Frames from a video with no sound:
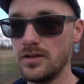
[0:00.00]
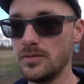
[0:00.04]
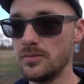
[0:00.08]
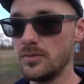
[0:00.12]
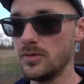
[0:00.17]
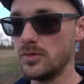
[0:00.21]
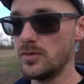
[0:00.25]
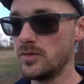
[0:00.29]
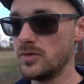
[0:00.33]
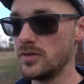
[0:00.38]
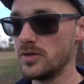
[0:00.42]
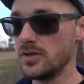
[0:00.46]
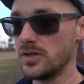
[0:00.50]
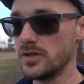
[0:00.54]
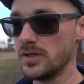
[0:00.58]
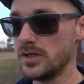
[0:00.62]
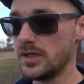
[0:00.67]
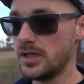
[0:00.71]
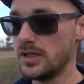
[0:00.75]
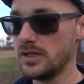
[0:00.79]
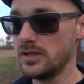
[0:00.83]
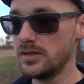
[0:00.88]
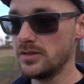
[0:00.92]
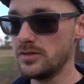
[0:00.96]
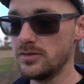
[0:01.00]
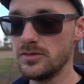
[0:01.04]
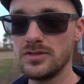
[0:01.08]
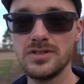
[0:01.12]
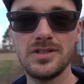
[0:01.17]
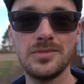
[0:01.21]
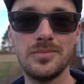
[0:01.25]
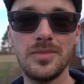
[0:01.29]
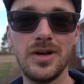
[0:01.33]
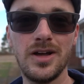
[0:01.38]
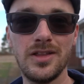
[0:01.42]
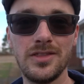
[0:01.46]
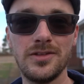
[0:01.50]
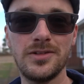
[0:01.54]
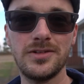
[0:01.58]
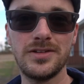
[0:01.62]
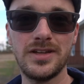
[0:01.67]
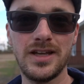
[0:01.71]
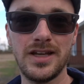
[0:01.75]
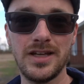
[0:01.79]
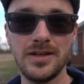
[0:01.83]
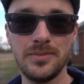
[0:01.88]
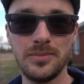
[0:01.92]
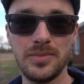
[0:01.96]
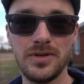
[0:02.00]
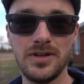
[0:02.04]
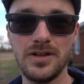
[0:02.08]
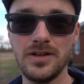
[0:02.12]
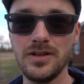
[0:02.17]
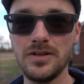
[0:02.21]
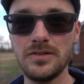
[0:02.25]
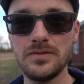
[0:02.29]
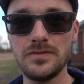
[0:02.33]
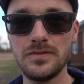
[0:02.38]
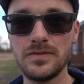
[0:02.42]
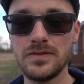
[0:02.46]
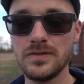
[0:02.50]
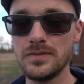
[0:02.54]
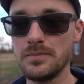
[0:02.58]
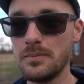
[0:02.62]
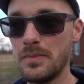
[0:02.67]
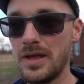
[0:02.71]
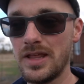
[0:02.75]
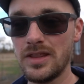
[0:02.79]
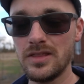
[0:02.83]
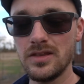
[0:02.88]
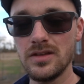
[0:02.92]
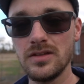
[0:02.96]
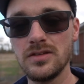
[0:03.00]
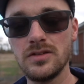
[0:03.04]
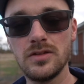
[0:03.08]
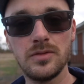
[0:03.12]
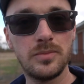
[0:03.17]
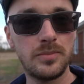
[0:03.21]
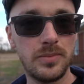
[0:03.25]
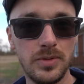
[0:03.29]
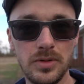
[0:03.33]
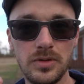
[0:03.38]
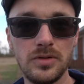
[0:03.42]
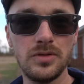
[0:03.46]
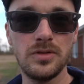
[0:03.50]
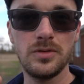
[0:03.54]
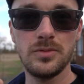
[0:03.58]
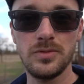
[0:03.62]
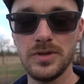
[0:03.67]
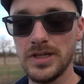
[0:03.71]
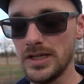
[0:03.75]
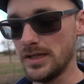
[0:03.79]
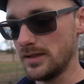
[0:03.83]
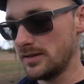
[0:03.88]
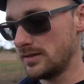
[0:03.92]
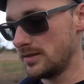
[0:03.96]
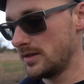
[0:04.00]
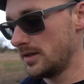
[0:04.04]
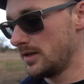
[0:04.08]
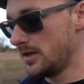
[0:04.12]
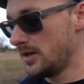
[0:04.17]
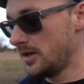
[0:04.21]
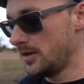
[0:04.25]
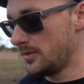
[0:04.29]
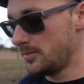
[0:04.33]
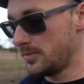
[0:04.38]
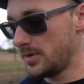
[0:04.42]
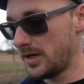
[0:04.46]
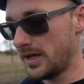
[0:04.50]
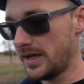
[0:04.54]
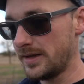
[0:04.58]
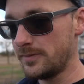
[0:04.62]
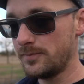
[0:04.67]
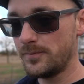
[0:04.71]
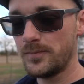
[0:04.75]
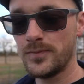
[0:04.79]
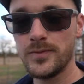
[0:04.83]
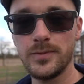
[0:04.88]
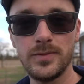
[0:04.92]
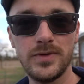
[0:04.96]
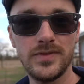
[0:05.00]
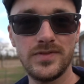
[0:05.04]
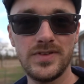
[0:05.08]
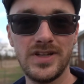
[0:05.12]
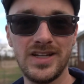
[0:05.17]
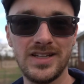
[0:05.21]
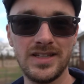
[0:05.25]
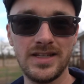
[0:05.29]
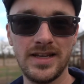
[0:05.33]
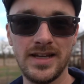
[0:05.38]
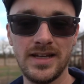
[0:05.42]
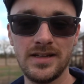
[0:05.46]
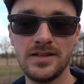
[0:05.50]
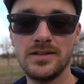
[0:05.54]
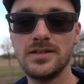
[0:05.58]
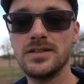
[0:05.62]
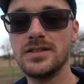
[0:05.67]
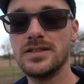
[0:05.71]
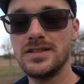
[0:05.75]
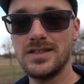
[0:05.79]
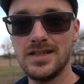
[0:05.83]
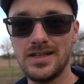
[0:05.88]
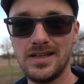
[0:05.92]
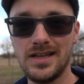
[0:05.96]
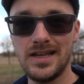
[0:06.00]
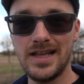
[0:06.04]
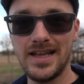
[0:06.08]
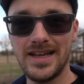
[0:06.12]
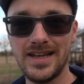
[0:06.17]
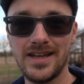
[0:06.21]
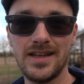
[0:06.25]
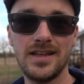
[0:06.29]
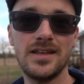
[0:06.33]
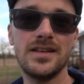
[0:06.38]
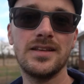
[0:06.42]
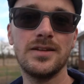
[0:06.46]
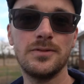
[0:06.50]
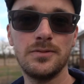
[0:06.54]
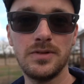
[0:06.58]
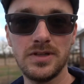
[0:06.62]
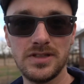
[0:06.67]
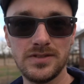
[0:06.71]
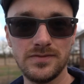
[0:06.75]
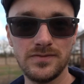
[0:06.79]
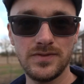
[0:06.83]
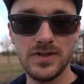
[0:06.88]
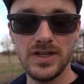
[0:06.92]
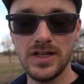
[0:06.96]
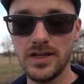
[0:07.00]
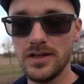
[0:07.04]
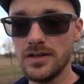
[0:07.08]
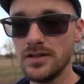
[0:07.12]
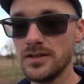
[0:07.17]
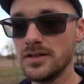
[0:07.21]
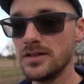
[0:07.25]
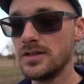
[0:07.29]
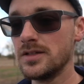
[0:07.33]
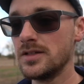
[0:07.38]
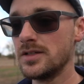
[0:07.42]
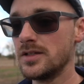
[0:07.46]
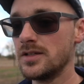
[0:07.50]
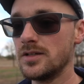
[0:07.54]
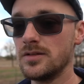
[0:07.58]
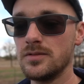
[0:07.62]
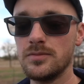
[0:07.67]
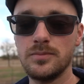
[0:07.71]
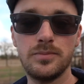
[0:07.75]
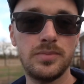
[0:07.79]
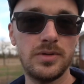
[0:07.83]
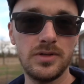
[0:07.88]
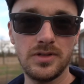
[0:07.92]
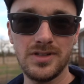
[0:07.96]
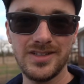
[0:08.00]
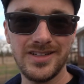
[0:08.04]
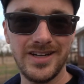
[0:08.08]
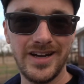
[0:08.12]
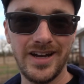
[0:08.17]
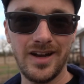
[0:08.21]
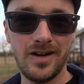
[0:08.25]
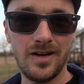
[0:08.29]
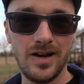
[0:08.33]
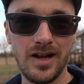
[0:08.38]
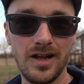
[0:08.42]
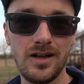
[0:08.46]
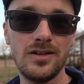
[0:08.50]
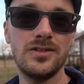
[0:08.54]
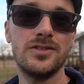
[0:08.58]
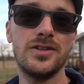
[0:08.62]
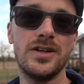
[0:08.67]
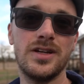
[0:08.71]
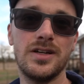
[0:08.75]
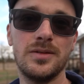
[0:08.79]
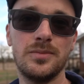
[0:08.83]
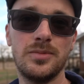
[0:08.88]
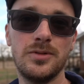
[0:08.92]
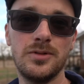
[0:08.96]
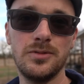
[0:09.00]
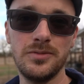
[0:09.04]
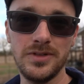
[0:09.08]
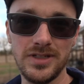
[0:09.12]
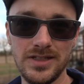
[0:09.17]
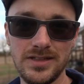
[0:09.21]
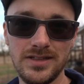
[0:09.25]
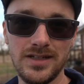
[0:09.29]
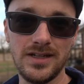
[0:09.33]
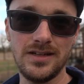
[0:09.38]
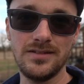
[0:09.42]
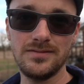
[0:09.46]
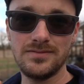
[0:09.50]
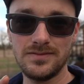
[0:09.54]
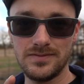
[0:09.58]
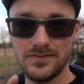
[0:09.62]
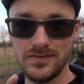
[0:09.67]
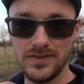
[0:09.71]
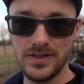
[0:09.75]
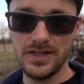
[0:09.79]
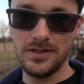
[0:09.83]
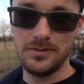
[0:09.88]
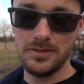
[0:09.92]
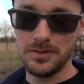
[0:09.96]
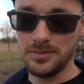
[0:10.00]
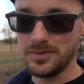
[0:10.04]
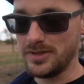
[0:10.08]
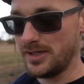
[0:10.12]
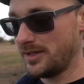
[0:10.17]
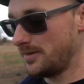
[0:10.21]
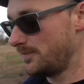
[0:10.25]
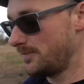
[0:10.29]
or use some other type of method to pull the weeds. But we've done that, didn't like it, wasn't fun, pulled our hair out trying to pull weeds out, if you get what I'm saying.